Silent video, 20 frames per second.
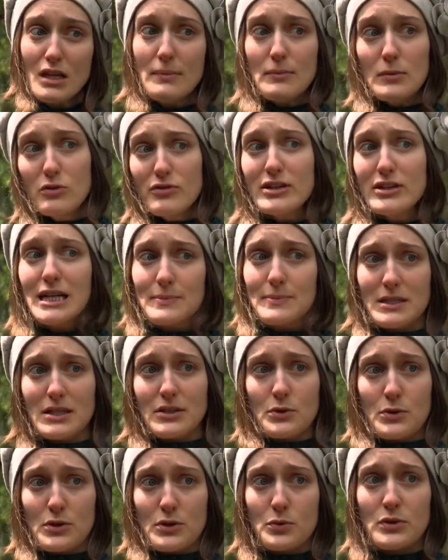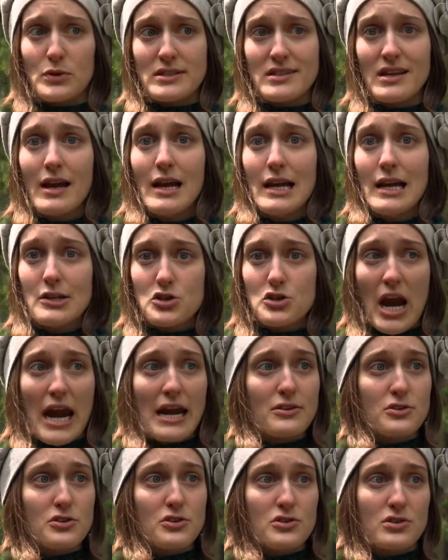Moving up to the North Woods
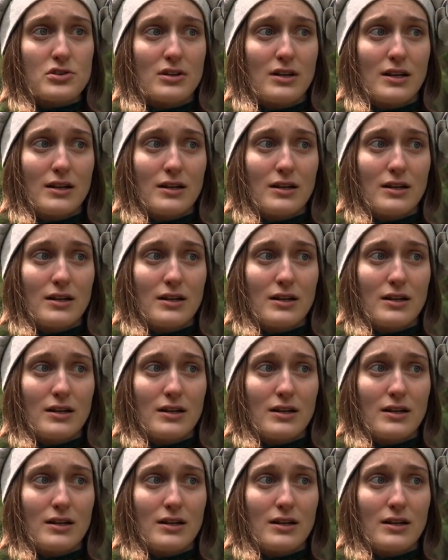changed